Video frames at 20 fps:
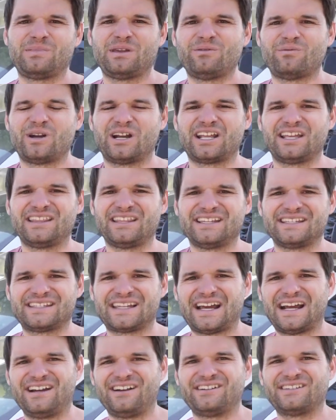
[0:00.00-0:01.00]
be running these
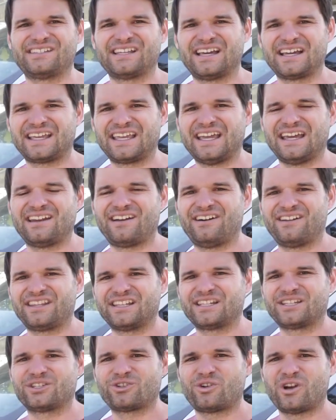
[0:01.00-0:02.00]
tires again on
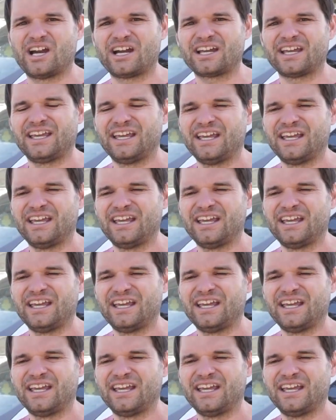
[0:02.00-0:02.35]
this truck.